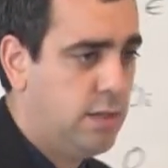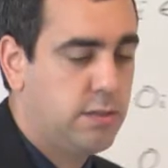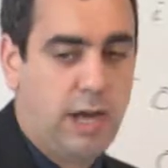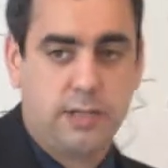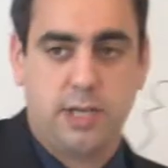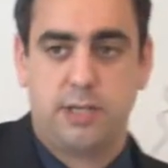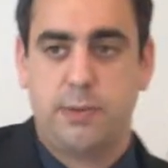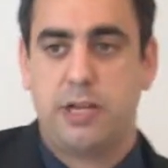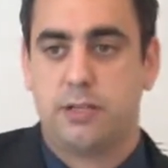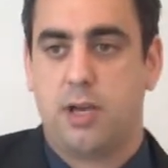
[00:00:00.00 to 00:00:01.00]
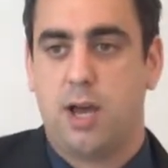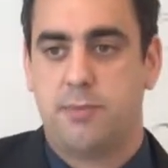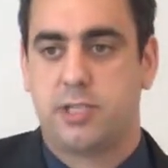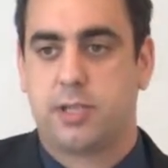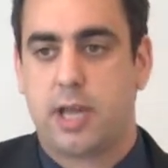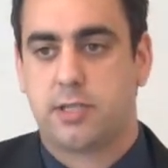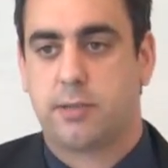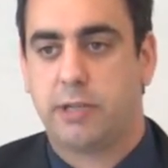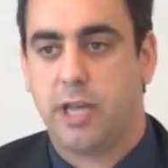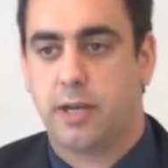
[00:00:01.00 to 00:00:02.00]
So how does that depend on time in
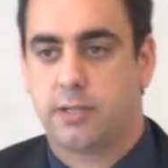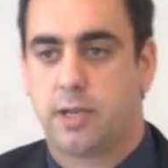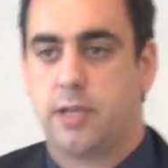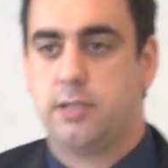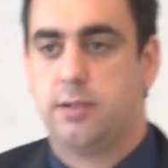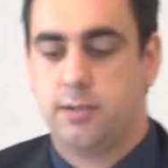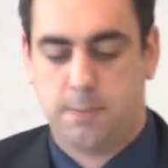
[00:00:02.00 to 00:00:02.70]
stochastic mechanics, guys?